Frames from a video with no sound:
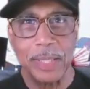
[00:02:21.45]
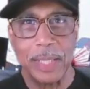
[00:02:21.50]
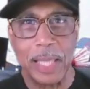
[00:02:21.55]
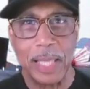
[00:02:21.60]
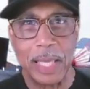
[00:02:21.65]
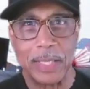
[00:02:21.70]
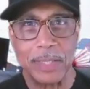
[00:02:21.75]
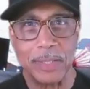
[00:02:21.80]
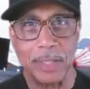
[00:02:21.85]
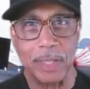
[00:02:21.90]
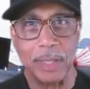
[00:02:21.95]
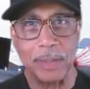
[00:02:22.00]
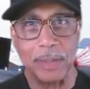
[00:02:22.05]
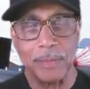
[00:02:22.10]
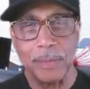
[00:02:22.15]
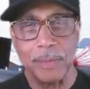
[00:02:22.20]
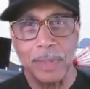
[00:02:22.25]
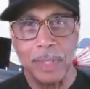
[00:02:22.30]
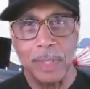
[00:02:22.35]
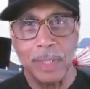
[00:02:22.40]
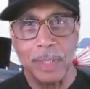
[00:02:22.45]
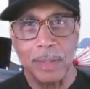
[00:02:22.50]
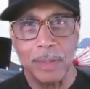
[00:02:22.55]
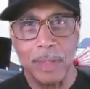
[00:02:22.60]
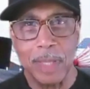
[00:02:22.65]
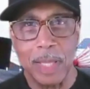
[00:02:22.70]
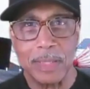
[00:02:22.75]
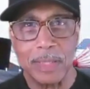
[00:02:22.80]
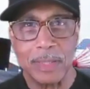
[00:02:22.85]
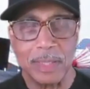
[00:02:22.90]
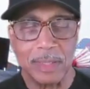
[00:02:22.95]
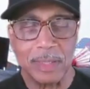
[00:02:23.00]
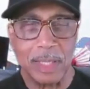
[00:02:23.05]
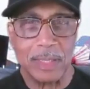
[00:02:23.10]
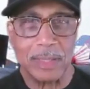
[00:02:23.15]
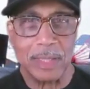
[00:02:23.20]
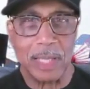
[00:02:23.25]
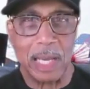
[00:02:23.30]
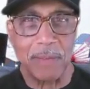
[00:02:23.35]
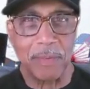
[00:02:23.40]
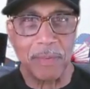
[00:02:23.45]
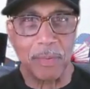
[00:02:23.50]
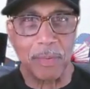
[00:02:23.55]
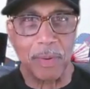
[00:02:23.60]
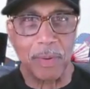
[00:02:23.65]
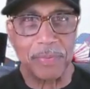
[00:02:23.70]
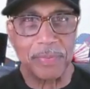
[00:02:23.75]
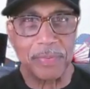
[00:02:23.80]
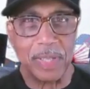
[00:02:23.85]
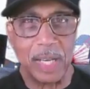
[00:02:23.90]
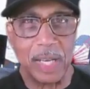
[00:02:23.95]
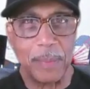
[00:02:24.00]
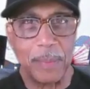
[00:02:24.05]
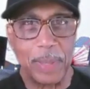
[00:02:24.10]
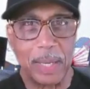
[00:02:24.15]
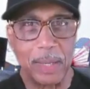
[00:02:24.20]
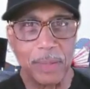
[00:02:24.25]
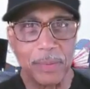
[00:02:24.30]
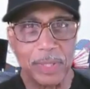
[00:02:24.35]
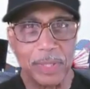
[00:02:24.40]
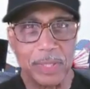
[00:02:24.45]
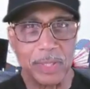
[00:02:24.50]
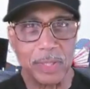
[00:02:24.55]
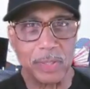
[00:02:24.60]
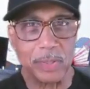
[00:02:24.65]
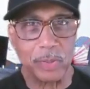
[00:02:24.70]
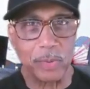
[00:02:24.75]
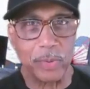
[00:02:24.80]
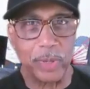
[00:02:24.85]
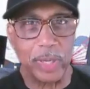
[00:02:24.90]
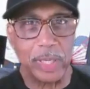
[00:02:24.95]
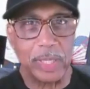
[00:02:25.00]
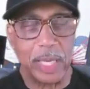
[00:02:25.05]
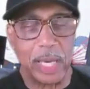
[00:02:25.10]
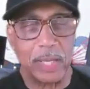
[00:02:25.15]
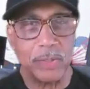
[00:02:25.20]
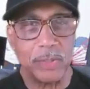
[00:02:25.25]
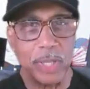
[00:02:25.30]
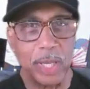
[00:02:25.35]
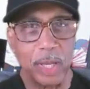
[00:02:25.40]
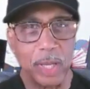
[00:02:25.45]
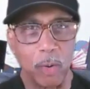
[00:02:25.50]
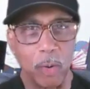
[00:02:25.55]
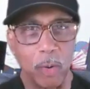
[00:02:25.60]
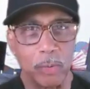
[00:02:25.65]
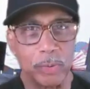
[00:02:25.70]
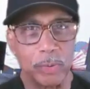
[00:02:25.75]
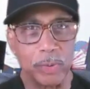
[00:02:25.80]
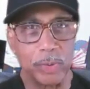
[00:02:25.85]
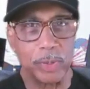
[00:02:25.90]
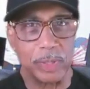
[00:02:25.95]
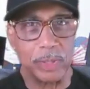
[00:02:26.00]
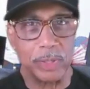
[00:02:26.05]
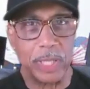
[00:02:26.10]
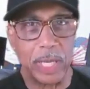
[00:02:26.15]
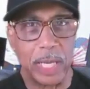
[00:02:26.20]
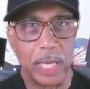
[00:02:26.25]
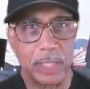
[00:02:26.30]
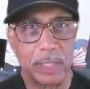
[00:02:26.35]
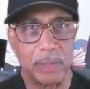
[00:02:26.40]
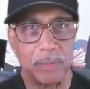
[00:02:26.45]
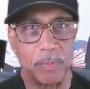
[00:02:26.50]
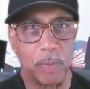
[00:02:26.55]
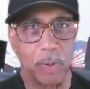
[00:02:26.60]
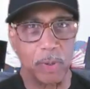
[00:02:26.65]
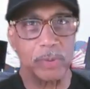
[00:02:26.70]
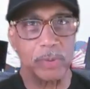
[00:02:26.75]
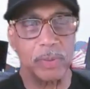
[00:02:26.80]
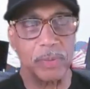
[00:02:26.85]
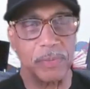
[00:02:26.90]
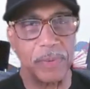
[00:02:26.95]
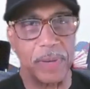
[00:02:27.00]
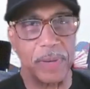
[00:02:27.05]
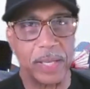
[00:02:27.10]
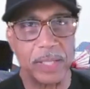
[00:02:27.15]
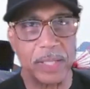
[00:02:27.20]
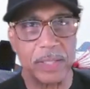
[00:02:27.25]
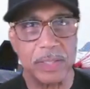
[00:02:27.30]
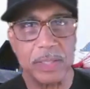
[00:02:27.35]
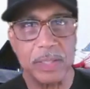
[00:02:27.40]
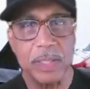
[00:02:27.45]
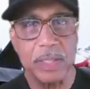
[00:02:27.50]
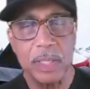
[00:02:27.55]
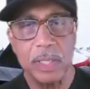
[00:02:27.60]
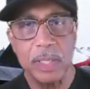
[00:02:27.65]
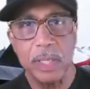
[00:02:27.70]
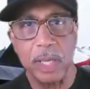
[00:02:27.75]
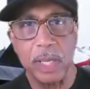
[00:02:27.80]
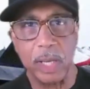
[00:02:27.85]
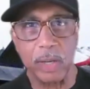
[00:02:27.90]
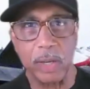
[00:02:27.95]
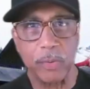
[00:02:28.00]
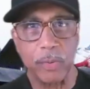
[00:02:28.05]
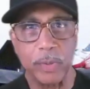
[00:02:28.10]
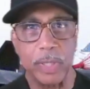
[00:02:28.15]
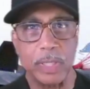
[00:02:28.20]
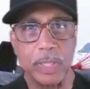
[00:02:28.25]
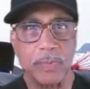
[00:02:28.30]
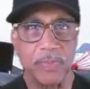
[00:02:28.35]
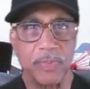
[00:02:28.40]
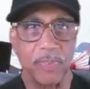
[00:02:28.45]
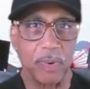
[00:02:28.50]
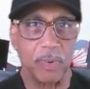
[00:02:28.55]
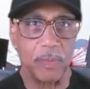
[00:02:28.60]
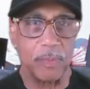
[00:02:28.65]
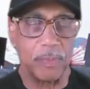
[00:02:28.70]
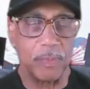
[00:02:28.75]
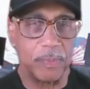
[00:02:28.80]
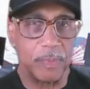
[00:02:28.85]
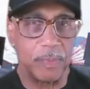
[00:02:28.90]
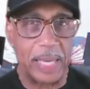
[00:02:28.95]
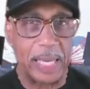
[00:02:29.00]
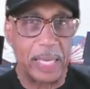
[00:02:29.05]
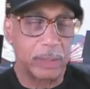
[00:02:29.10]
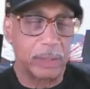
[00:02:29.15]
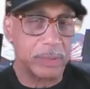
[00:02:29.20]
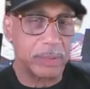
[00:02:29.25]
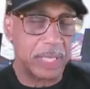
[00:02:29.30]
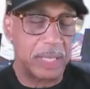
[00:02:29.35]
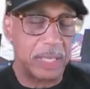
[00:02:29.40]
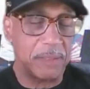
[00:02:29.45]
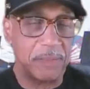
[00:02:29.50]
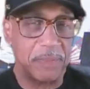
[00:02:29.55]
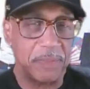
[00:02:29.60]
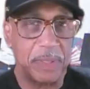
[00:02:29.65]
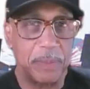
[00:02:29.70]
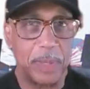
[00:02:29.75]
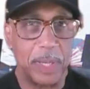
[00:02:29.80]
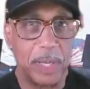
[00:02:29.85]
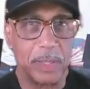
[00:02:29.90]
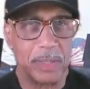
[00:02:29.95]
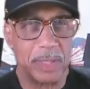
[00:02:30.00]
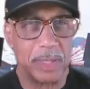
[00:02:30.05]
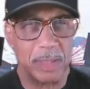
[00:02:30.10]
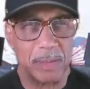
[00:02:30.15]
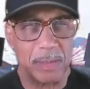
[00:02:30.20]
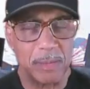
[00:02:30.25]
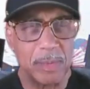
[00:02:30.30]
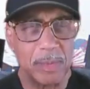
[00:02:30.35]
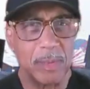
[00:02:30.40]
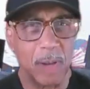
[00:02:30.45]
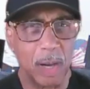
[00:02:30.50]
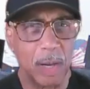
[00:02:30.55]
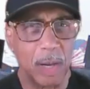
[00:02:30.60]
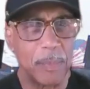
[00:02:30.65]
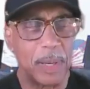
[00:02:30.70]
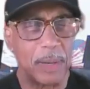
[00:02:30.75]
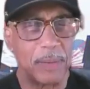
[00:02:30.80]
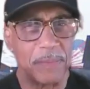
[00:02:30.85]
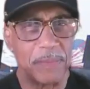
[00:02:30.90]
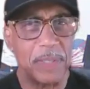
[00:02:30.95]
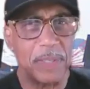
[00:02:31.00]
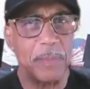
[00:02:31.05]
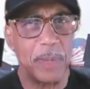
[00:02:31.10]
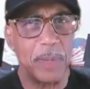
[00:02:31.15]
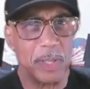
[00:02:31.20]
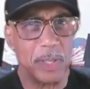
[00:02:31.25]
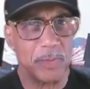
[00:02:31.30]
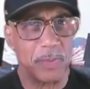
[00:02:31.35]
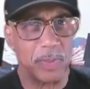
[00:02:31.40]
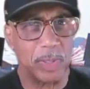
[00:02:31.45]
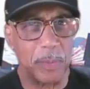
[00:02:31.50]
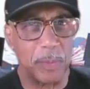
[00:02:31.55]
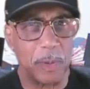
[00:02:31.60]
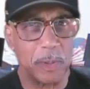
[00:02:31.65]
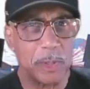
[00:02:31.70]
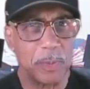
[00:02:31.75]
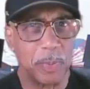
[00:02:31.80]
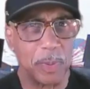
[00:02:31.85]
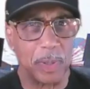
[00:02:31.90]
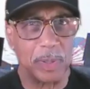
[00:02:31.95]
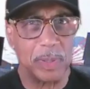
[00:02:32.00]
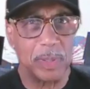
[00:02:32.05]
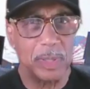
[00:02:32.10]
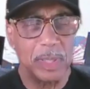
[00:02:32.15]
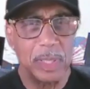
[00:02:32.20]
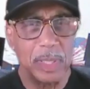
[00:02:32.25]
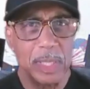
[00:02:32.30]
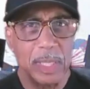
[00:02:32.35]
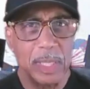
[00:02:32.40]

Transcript: That's kind of a rough time. I don't think it's such a great. Yeah, as you get older, the chance of birth defects increase for males and females. They talk about females for the most part.